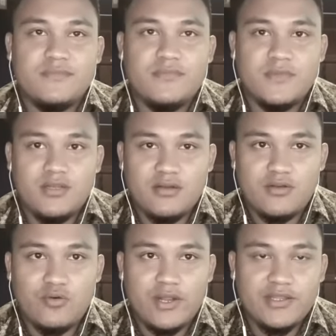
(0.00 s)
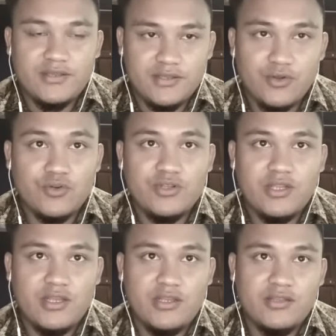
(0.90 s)
are quite good,
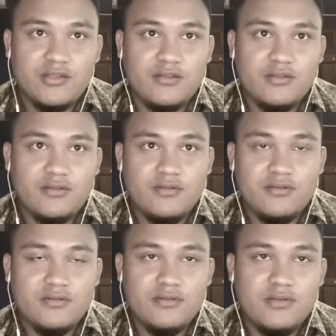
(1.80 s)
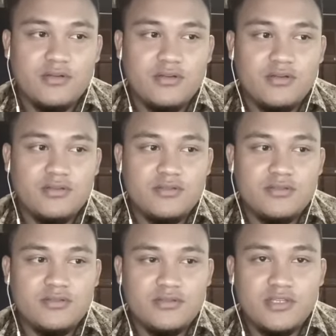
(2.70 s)
and
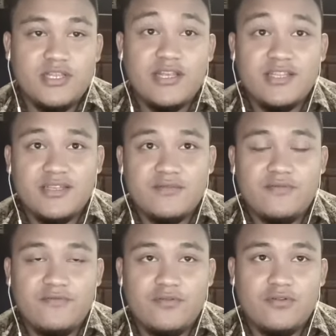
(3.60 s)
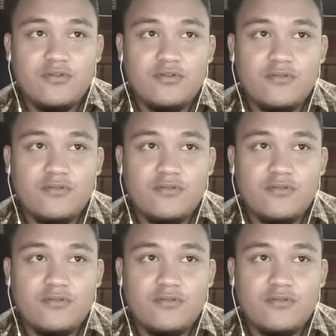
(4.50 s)
the for